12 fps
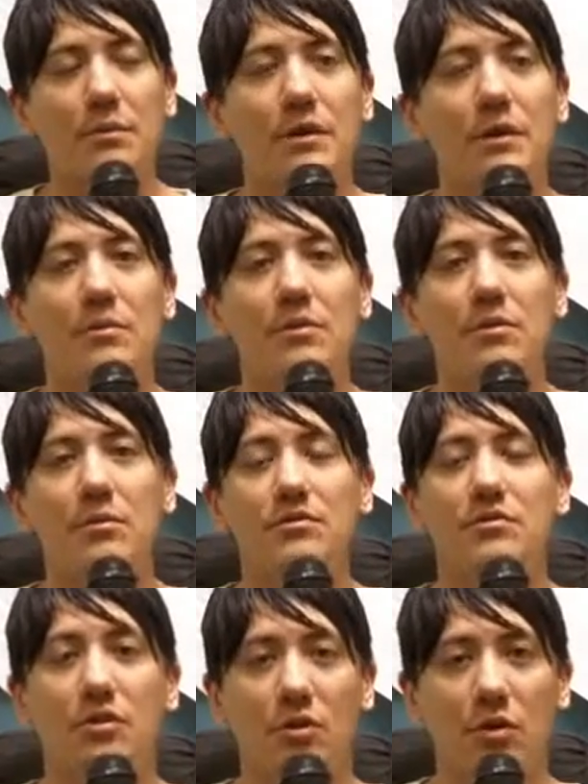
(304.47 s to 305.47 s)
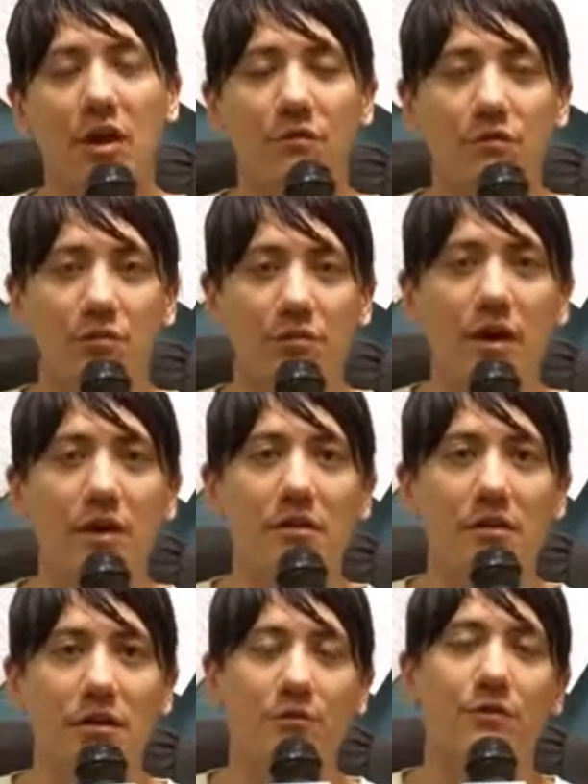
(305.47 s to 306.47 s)
One of the people, Mr. Craig
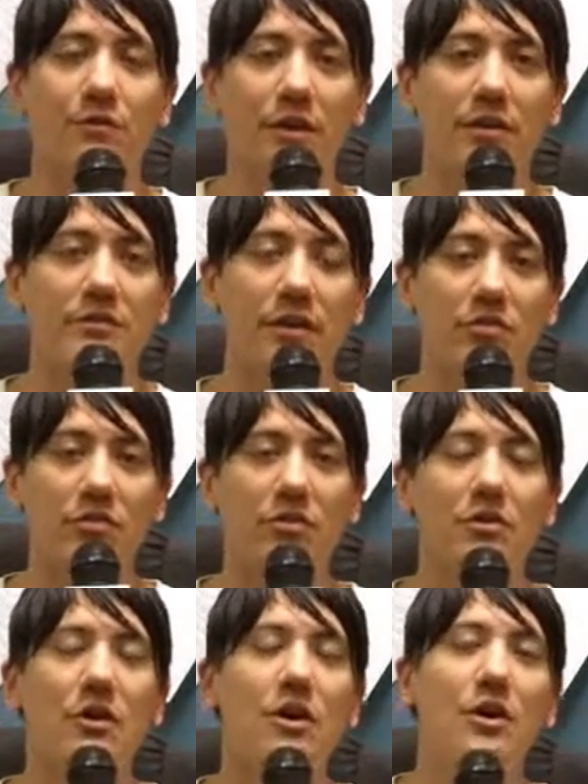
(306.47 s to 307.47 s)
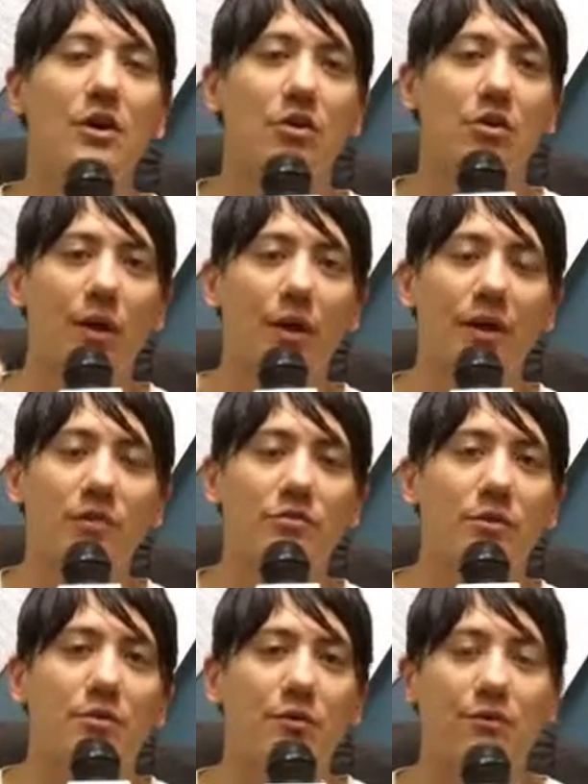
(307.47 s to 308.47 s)
Favette of Favette Dental. Craig
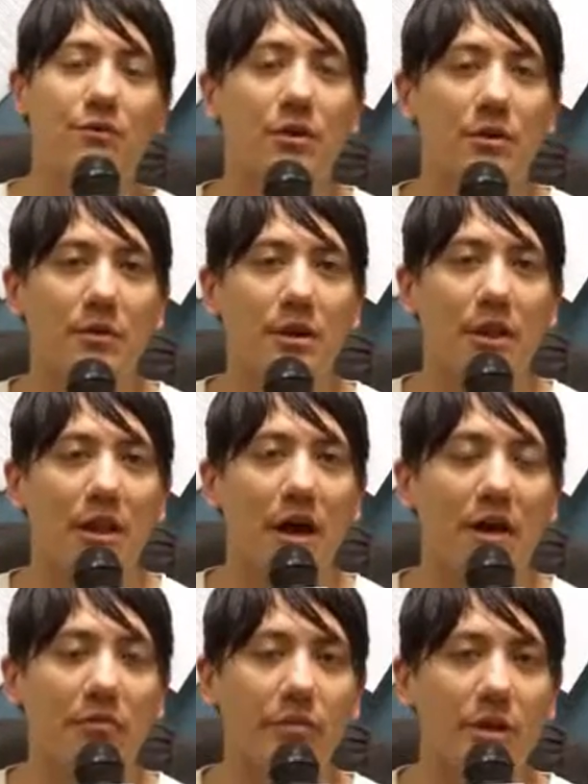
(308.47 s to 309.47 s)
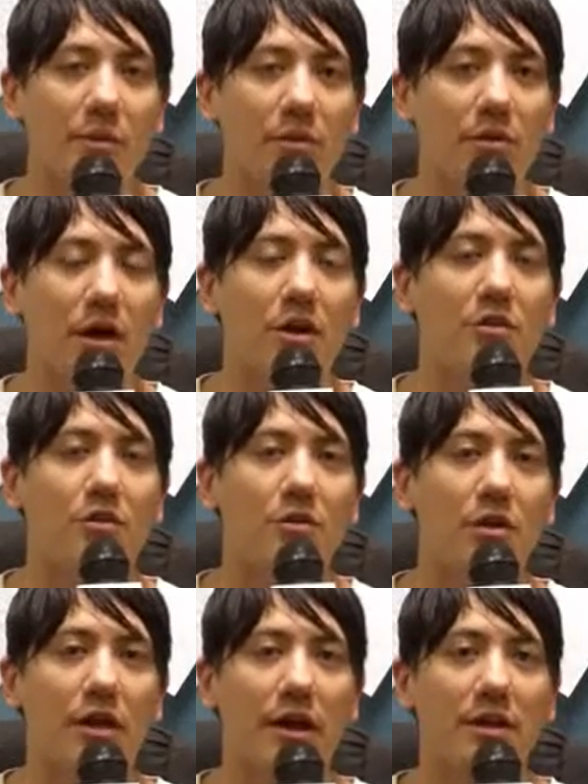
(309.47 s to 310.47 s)
has been referring me a lot of people, a lot of new
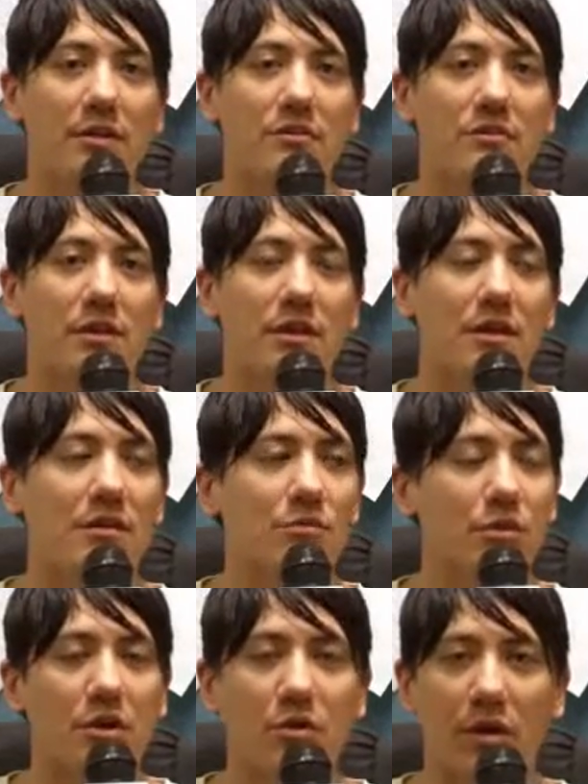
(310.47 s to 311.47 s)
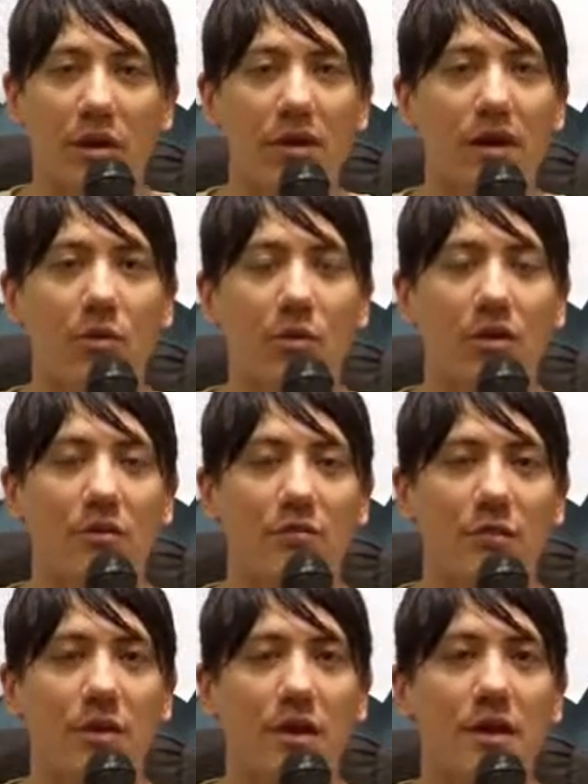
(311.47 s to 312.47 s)
clients, and he's been a great networker
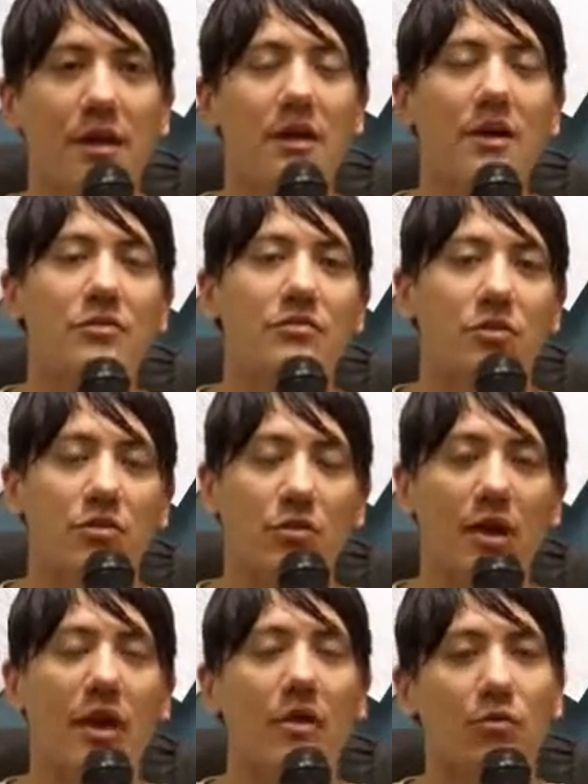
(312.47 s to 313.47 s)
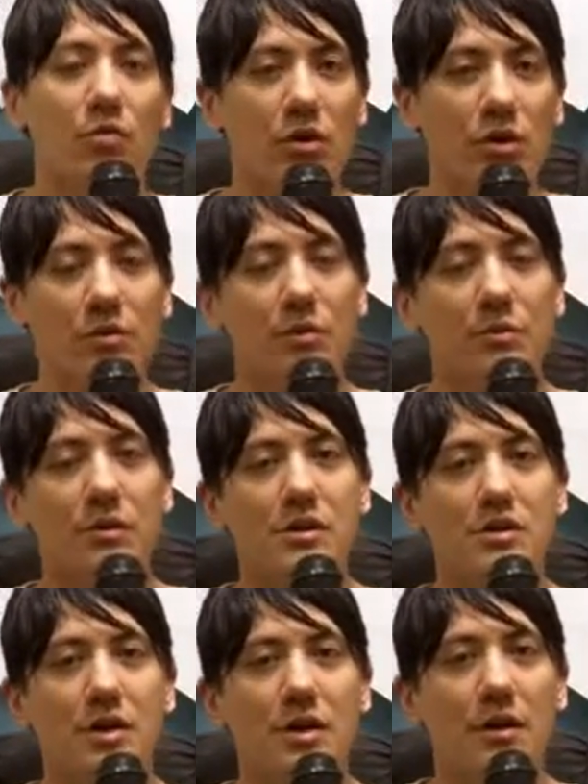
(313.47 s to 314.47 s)
for me. So, Craig, I really do
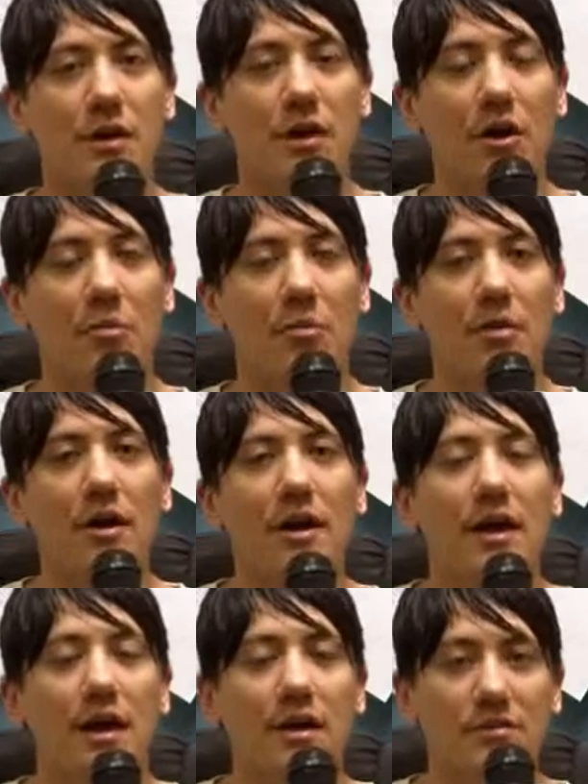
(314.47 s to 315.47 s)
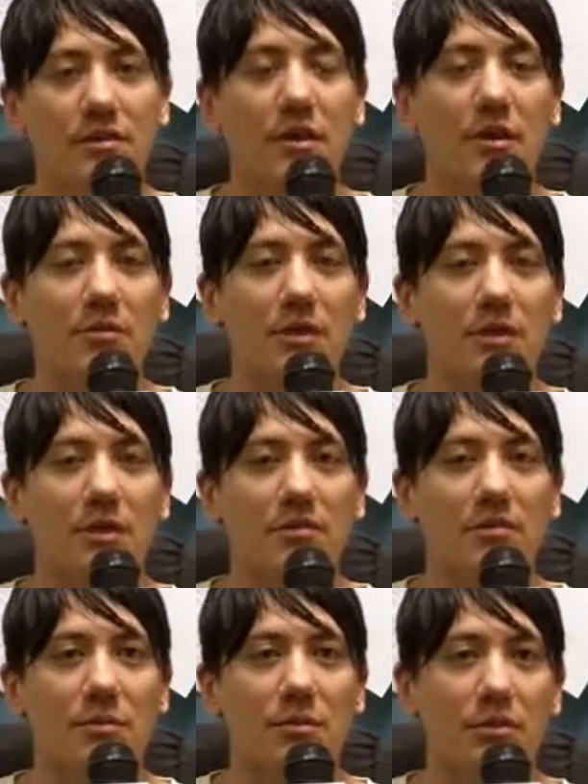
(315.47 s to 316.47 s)
appreciate your help and sending me
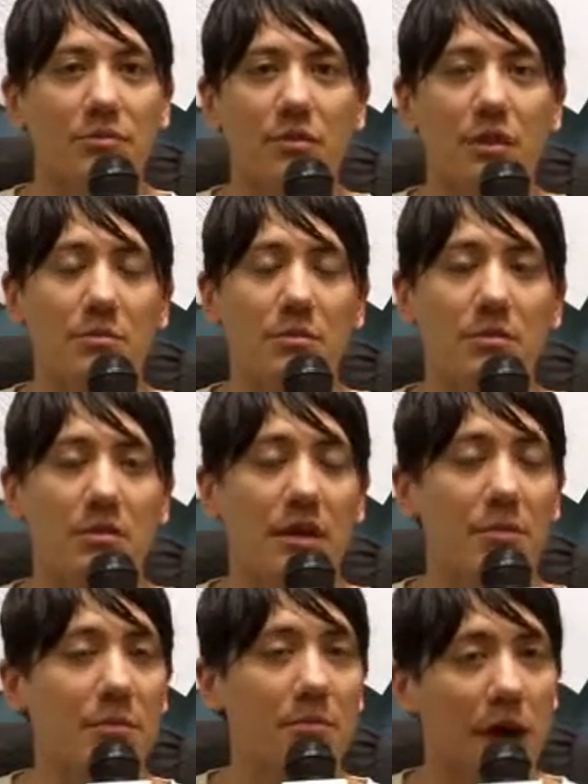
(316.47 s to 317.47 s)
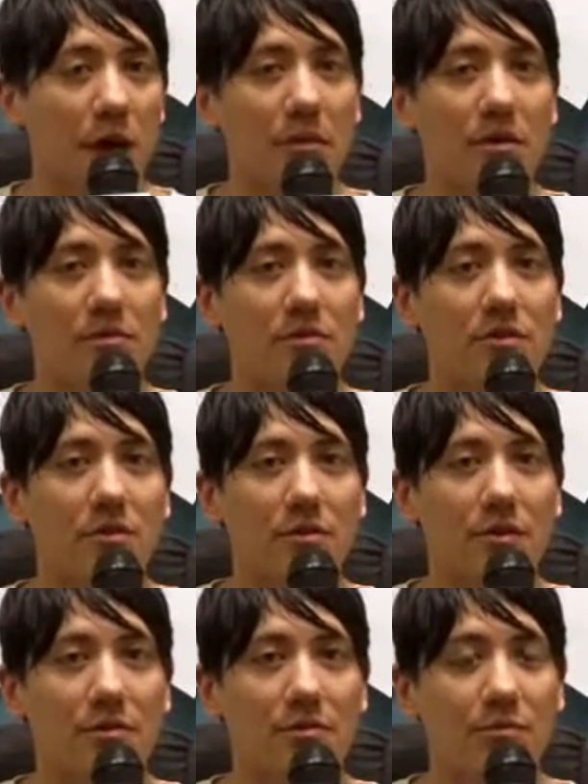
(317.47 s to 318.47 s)
some of those people. Keep them coming, too.
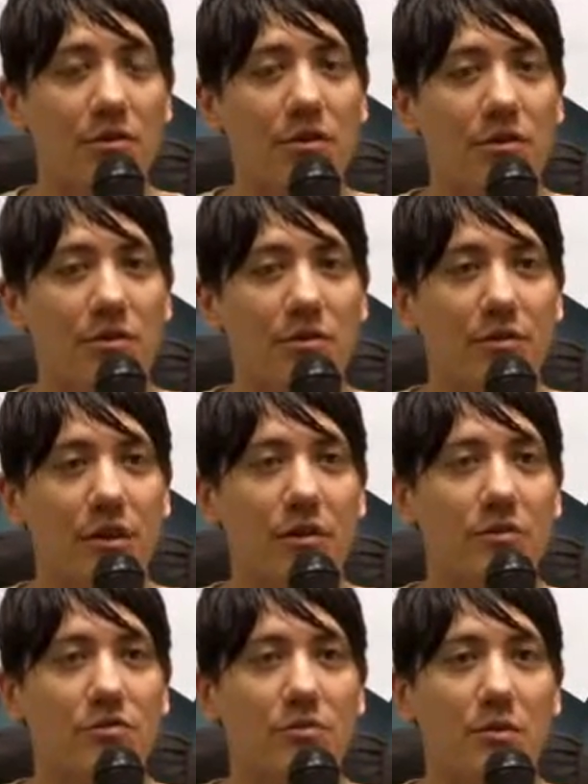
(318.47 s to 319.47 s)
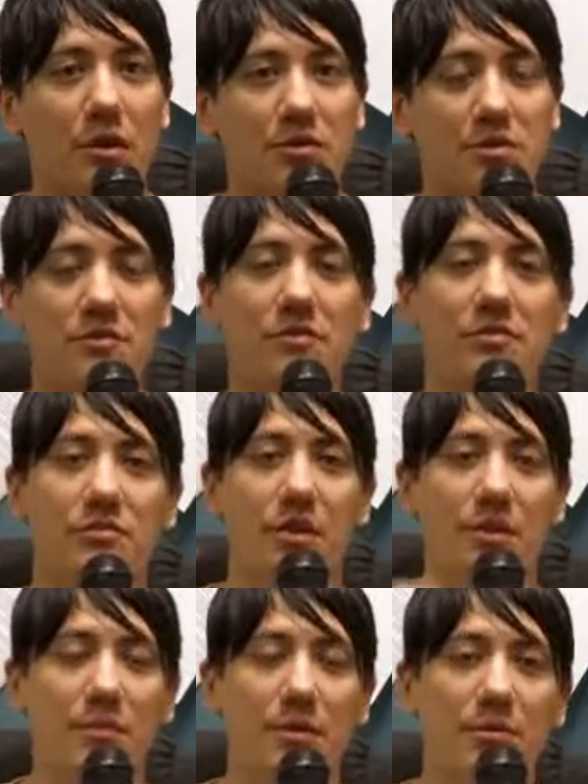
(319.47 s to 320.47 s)
I really do thank you so much. He's a
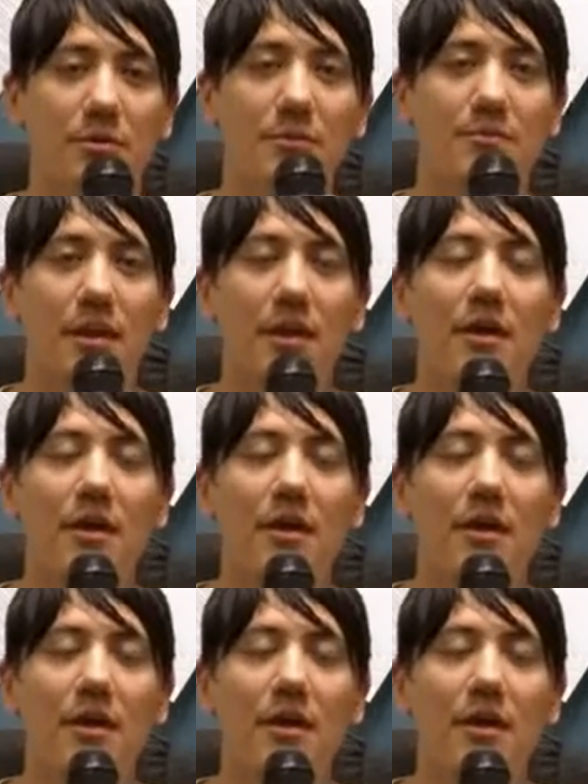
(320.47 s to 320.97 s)
stud, people.